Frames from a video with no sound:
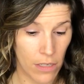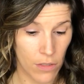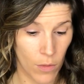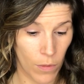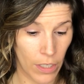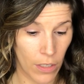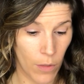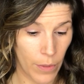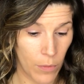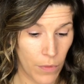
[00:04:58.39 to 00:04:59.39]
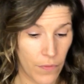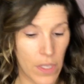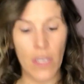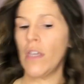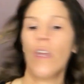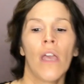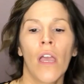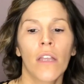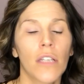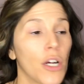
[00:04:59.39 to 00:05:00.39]
So we're gonna go in with the
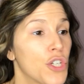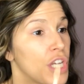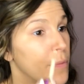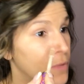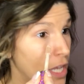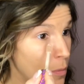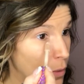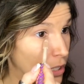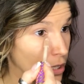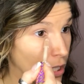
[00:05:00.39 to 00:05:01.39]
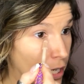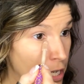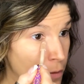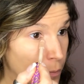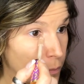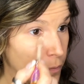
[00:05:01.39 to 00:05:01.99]
Tarte Shape Tape in light.